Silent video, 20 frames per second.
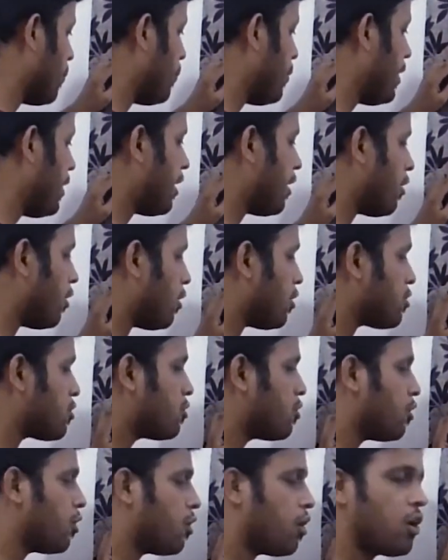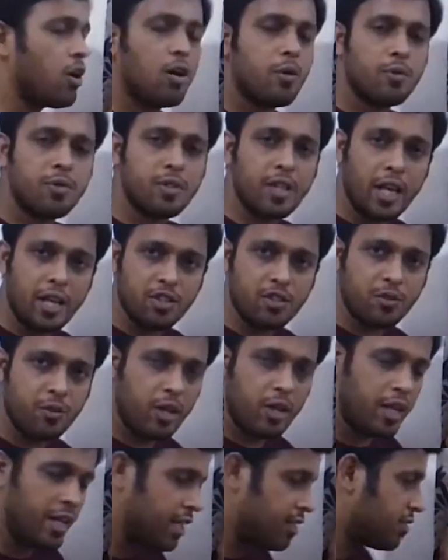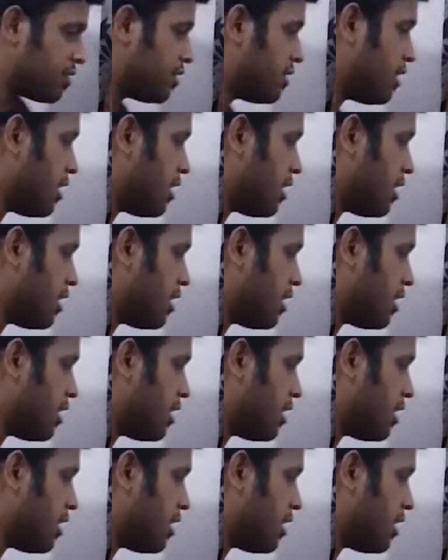p equals to log of sin square x.